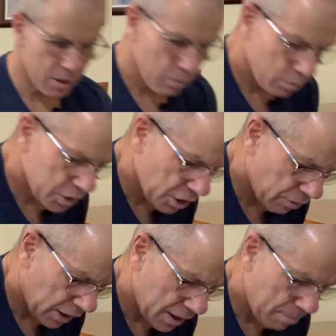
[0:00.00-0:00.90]

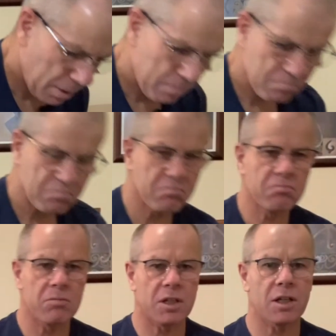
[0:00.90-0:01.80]
generate a number.
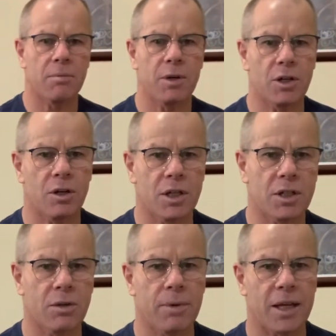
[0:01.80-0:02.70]
Once I've got my dice,
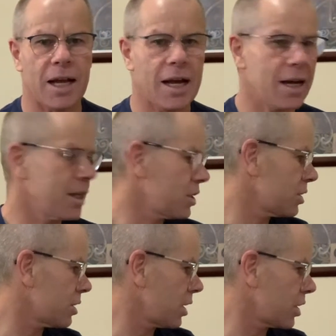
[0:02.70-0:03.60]
got my cards,
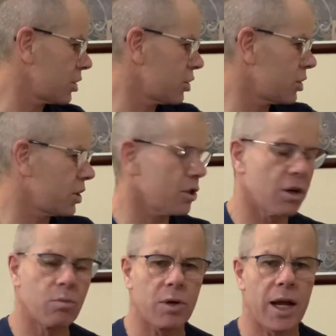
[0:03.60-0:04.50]
so you can
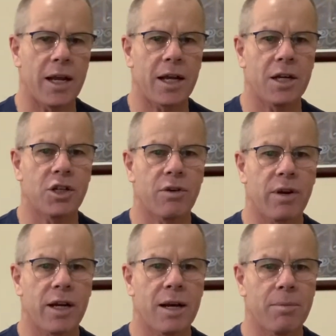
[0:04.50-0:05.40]
decide how you're going to generate
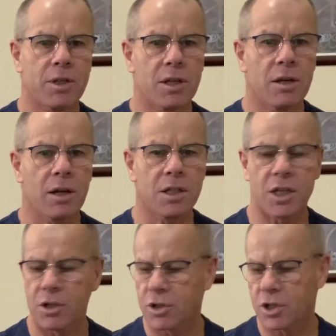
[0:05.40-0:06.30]
your numbers. I'm just
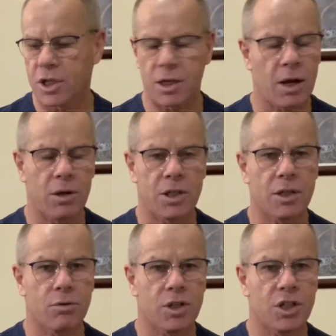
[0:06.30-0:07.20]
going to use a
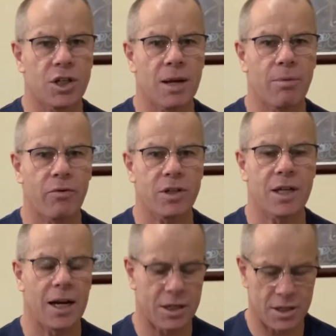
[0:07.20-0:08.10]
single digit number for
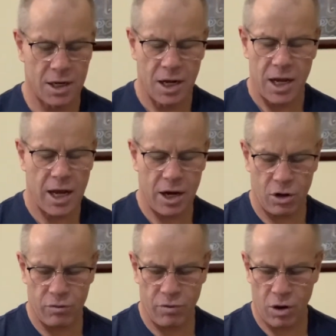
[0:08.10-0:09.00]
starters, and
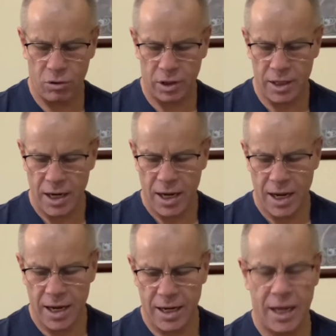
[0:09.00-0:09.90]
I roll it,
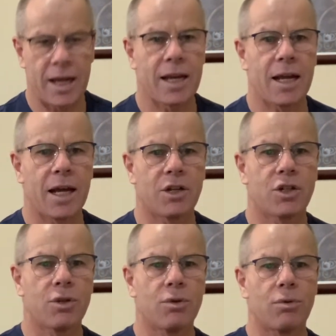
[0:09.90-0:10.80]
and a
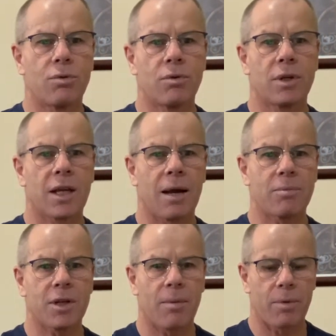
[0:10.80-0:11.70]
2
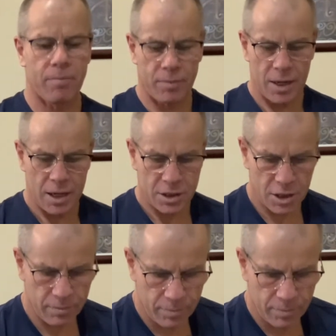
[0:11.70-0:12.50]
comes up. So